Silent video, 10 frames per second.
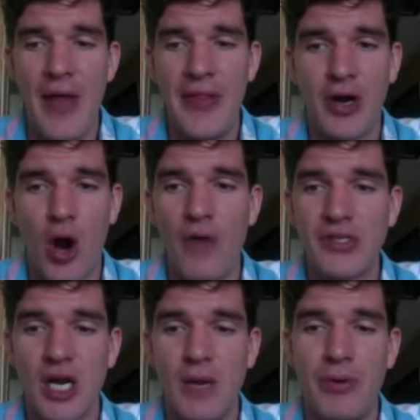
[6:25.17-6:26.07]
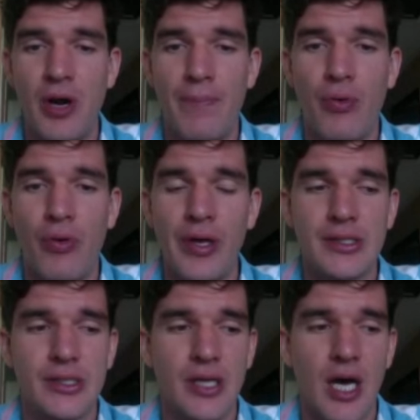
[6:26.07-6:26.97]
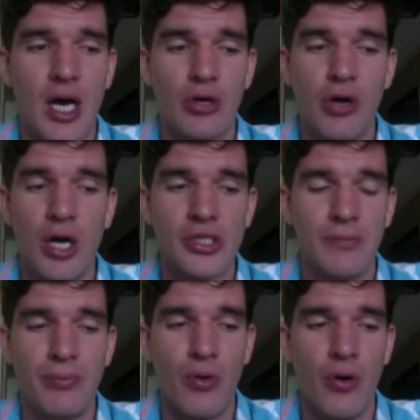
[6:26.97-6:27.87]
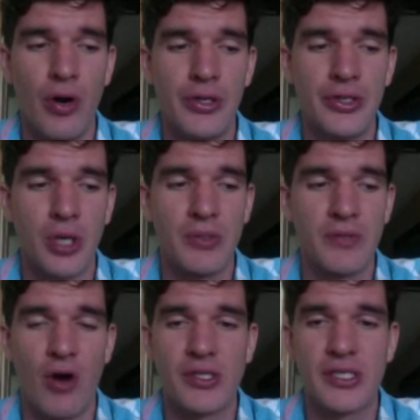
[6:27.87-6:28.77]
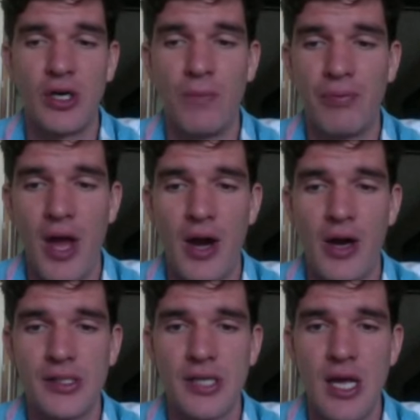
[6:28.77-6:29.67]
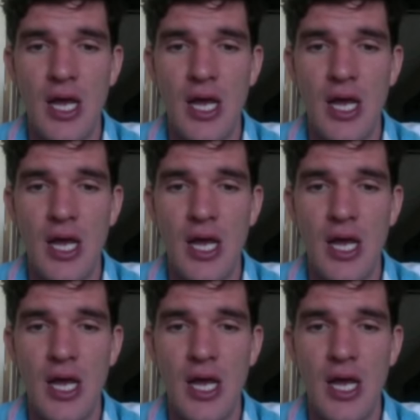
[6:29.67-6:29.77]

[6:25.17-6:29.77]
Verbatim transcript: think our offense is going to put up points uh, across the board in terms of our skill players.